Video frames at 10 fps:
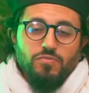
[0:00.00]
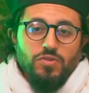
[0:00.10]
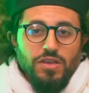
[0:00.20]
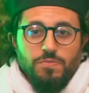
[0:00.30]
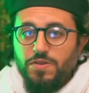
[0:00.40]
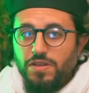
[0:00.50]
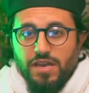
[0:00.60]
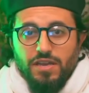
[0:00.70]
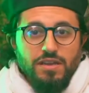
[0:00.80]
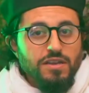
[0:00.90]
We keep
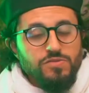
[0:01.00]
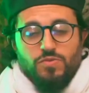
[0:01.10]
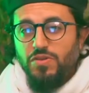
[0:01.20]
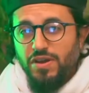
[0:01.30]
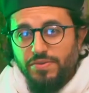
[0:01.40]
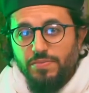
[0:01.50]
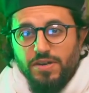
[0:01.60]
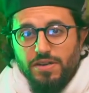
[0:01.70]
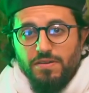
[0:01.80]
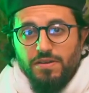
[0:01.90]
delaying it because we don't have the
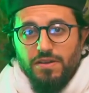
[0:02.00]
money.